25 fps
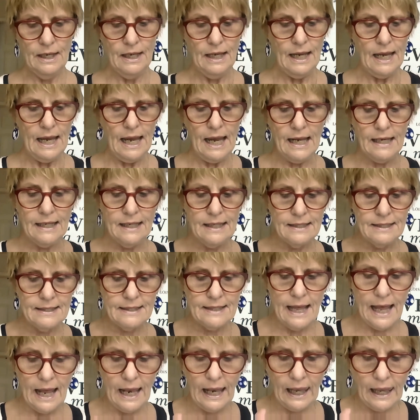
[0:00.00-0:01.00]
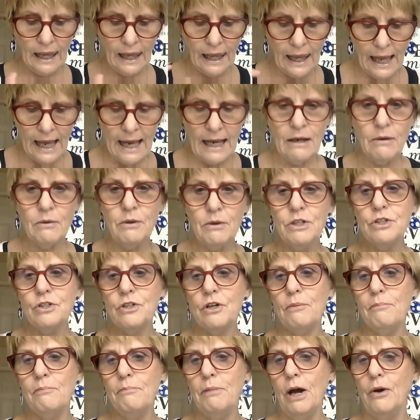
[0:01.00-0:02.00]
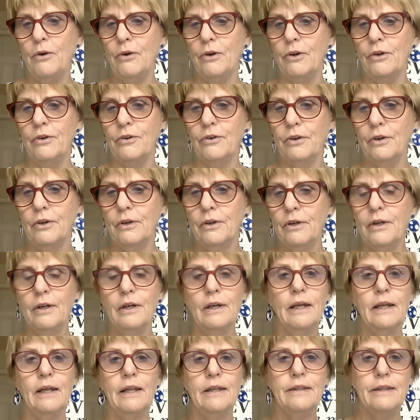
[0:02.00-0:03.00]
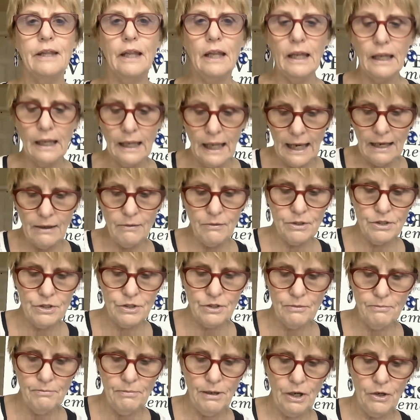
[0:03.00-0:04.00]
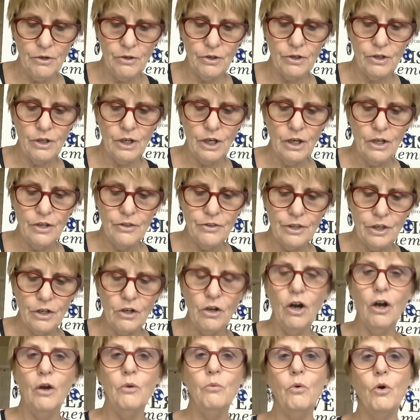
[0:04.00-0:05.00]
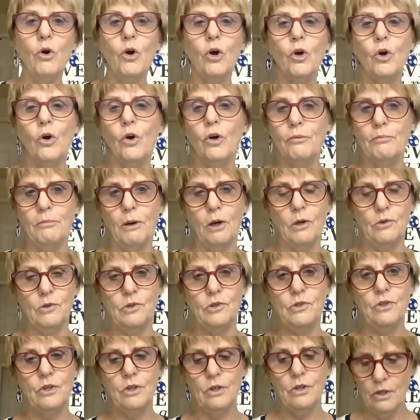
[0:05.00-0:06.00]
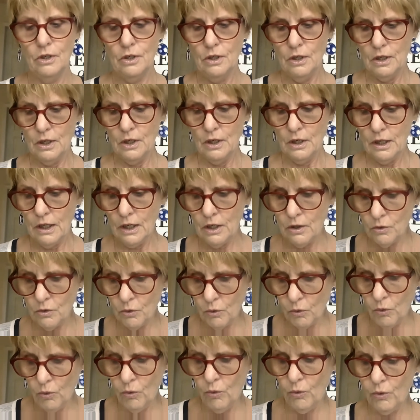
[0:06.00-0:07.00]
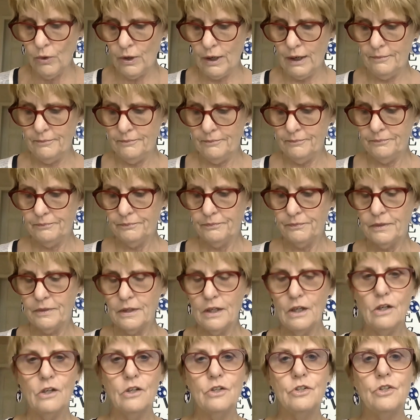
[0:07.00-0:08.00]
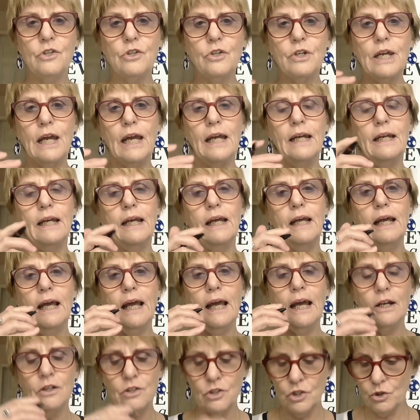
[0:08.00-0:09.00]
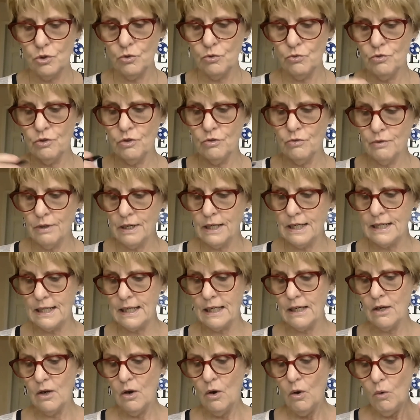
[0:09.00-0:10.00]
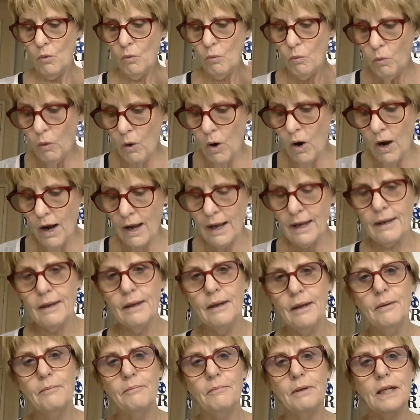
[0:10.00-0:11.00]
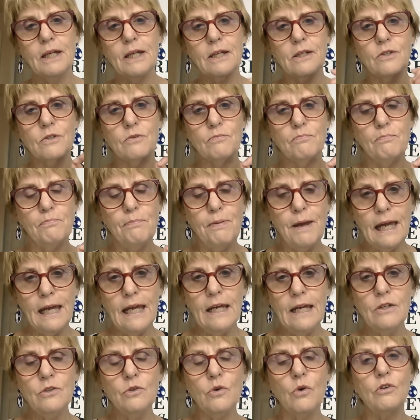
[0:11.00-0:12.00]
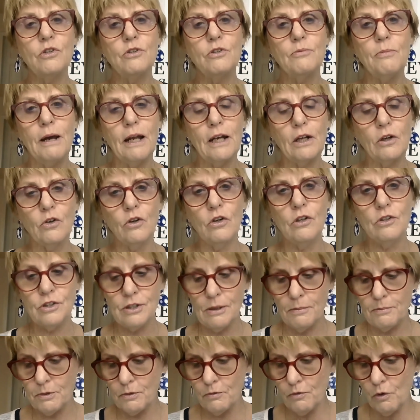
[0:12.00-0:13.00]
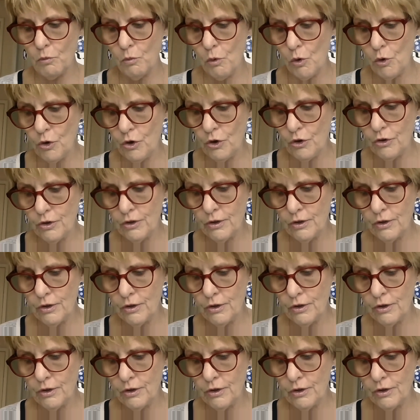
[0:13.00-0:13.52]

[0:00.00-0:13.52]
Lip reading: And it's that language component, the language component, that I work on most in order to get our children reading. Why? Because Bear talks about a concept of a word,